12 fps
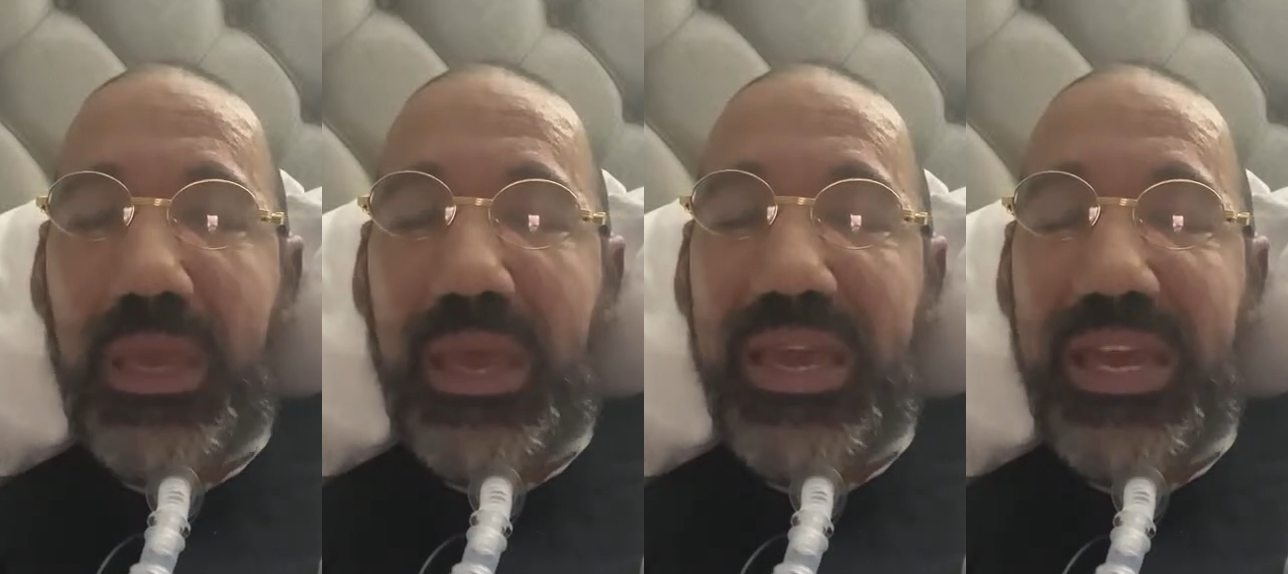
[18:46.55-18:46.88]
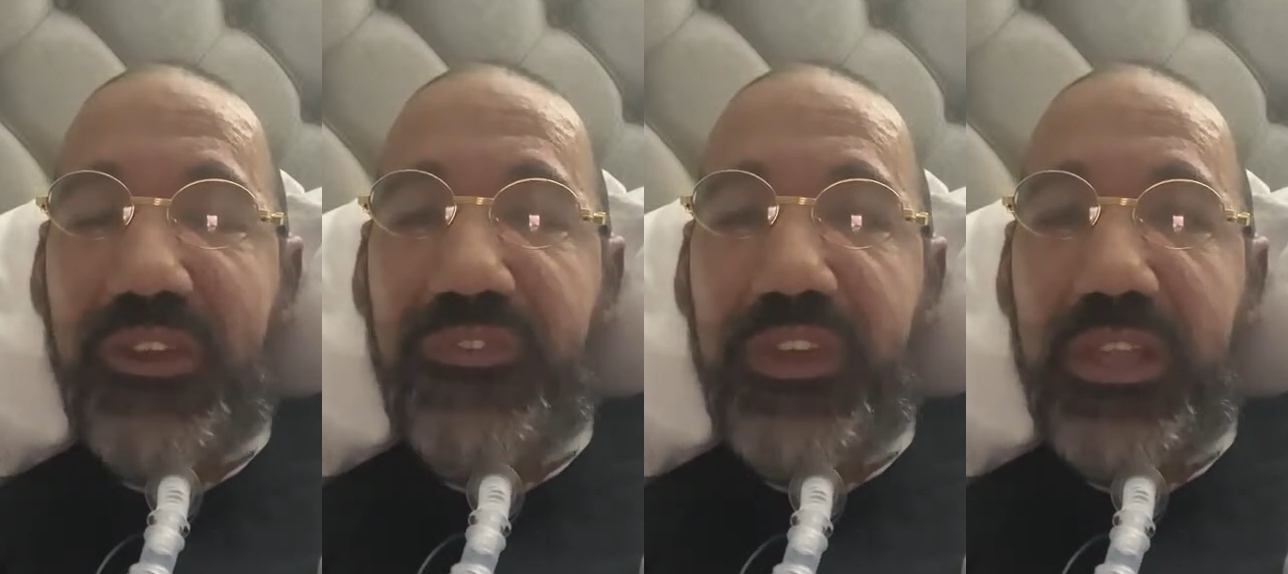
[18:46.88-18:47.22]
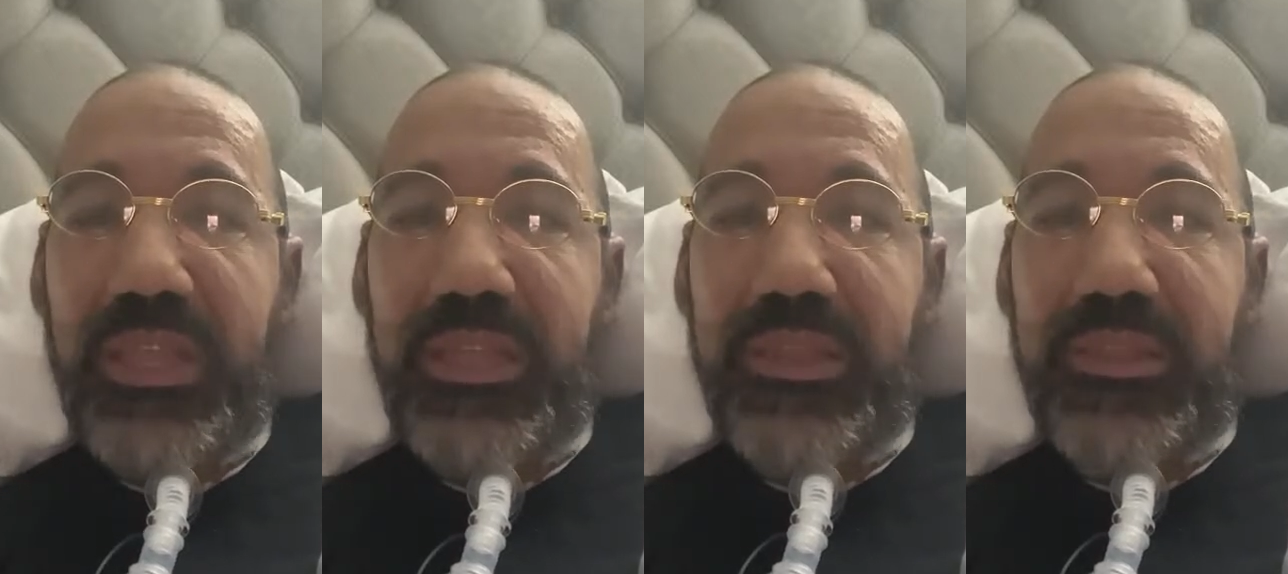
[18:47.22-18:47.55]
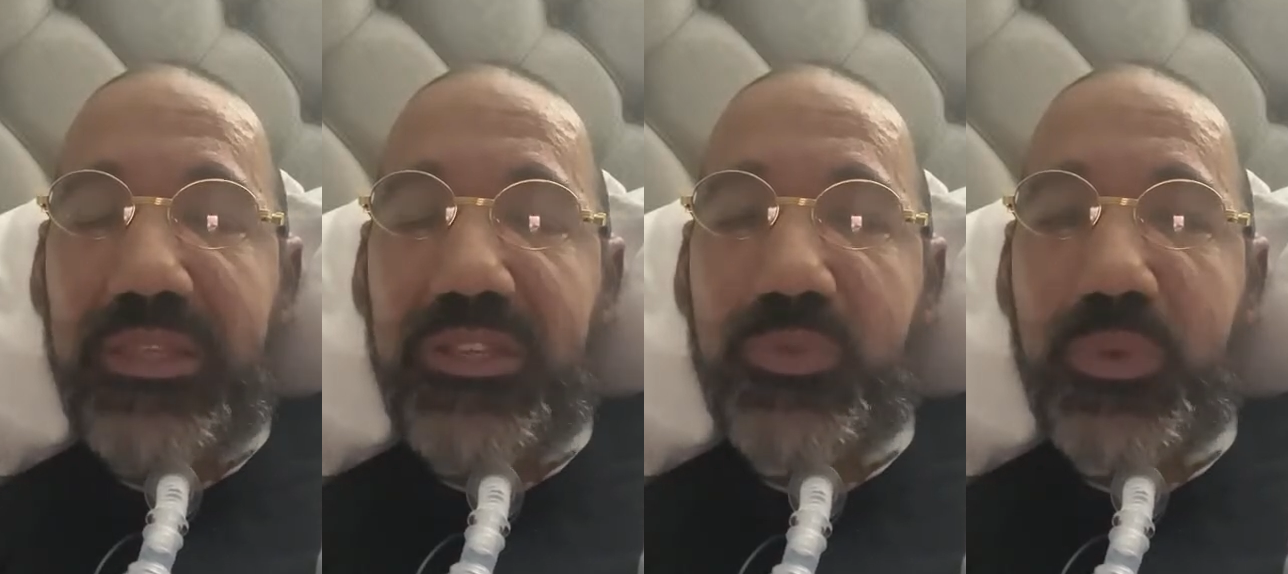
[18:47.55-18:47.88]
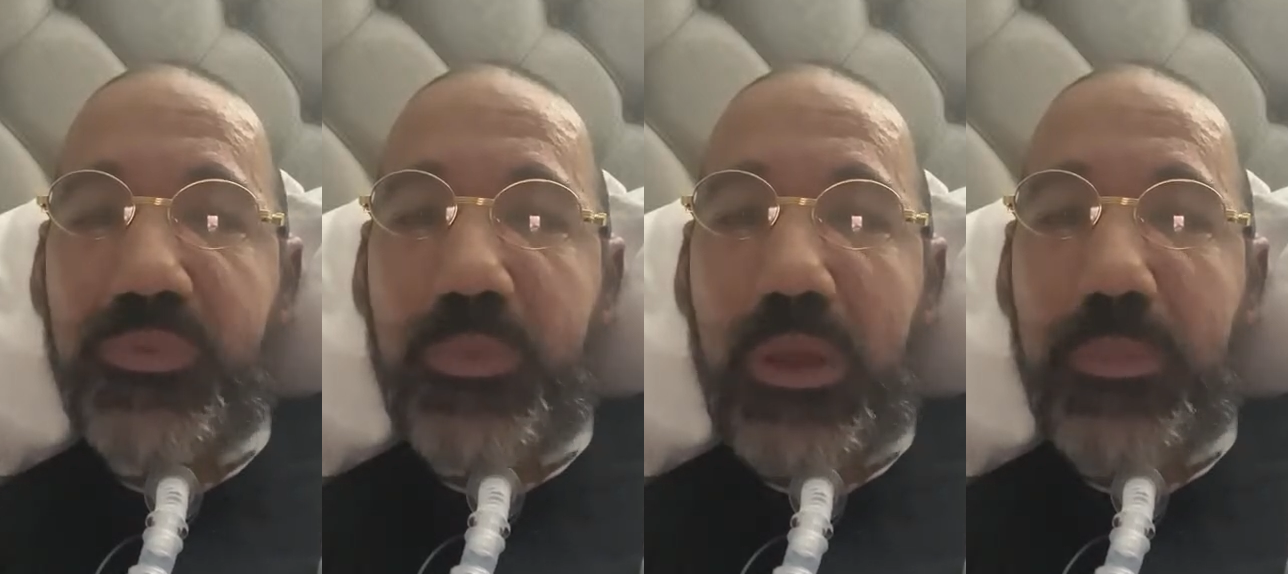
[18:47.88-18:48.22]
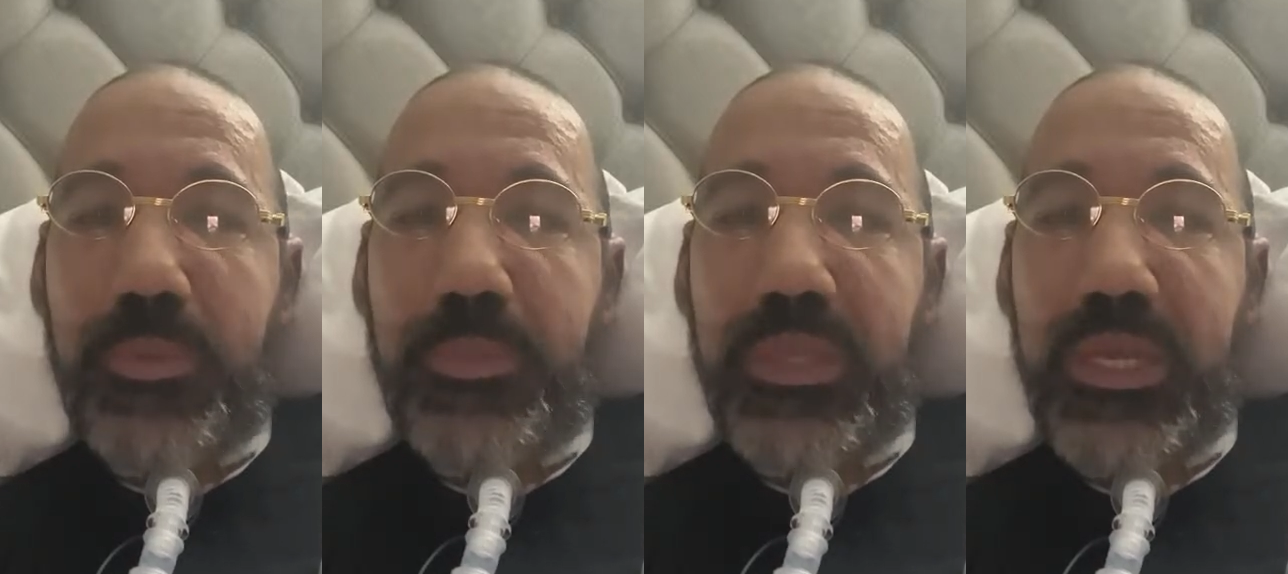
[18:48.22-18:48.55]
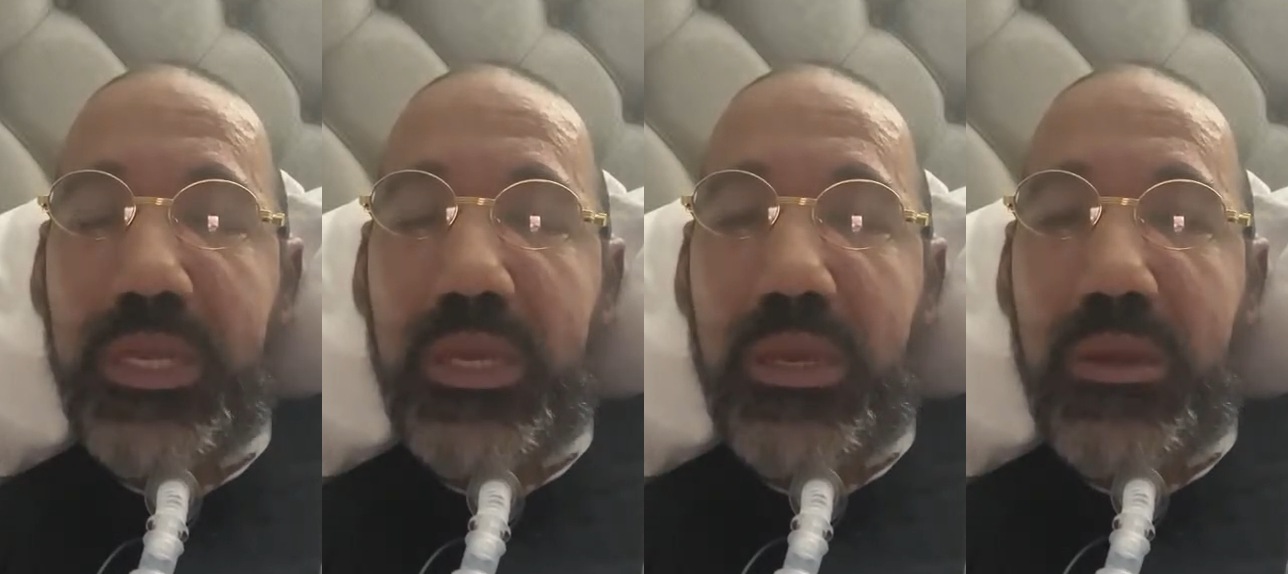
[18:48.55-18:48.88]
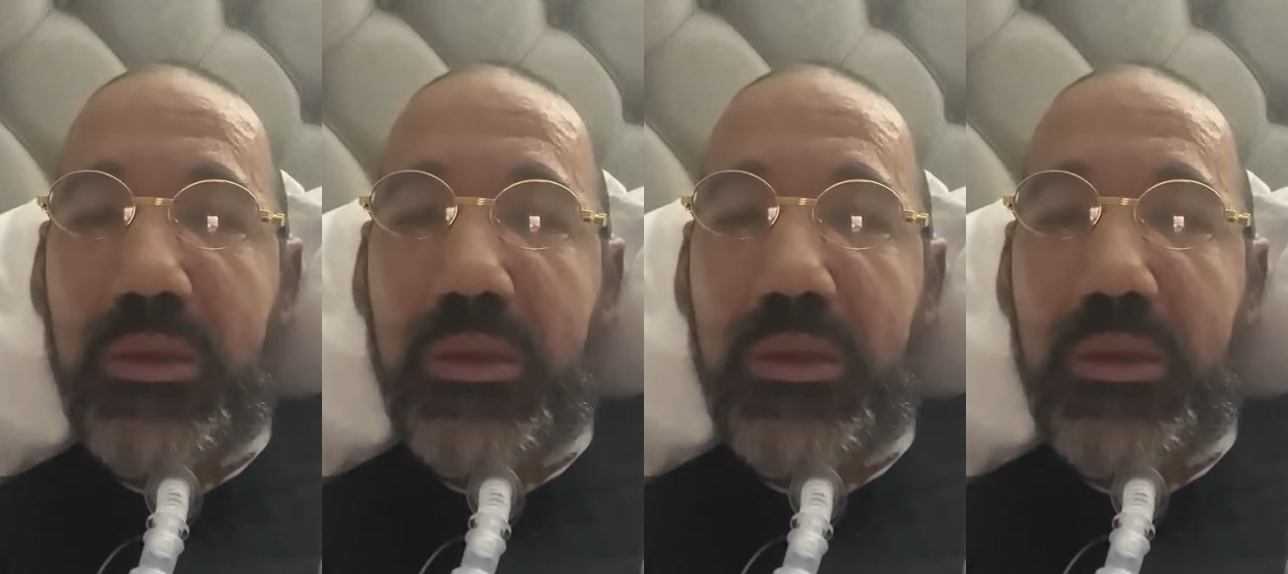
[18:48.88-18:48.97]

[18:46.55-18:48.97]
I had a feeling that this was probably